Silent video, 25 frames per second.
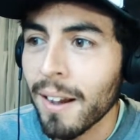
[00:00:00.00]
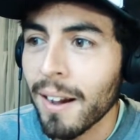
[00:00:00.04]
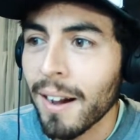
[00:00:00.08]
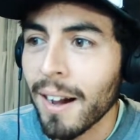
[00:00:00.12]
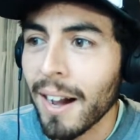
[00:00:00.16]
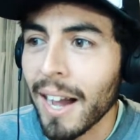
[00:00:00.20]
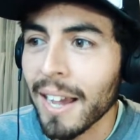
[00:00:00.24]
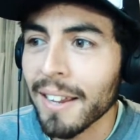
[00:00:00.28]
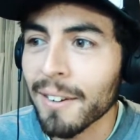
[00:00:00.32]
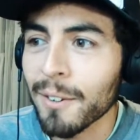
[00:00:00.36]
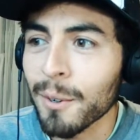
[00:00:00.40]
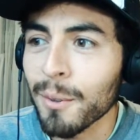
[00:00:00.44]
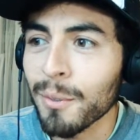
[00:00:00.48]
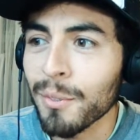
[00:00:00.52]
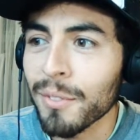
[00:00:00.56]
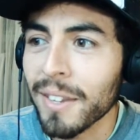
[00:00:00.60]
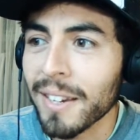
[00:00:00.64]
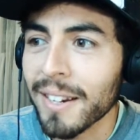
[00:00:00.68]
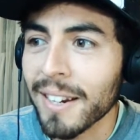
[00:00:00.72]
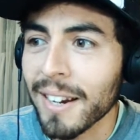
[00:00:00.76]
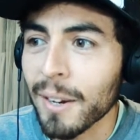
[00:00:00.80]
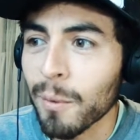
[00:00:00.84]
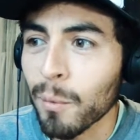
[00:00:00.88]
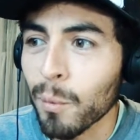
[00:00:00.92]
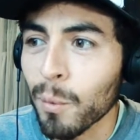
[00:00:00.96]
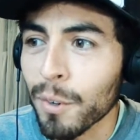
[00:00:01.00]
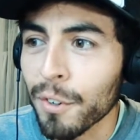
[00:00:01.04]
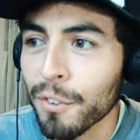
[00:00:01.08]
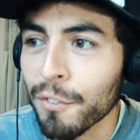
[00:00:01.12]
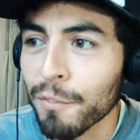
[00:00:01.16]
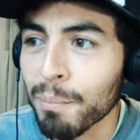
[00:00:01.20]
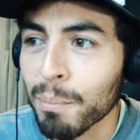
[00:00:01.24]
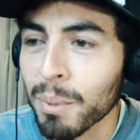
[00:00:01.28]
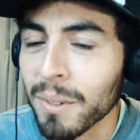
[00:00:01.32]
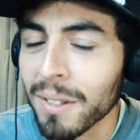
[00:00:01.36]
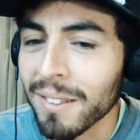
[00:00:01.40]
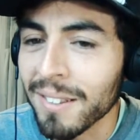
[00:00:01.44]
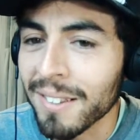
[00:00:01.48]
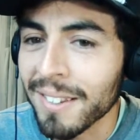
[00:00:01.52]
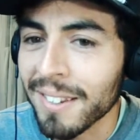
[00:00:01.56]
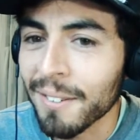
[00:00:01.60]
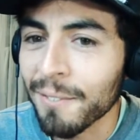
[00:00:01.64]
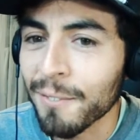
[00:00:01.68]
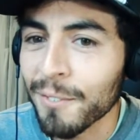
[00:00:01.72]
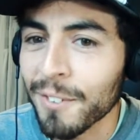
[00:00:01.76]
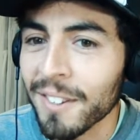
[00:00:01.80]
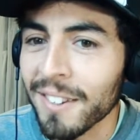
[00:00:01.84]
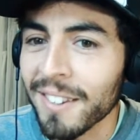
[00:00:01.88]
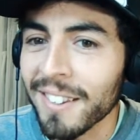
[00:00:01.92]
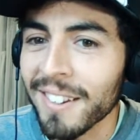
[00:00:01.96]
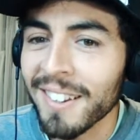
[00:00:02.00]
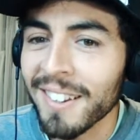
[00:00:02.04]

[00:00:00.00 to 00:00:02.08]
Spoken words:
I don't think I would have believed it.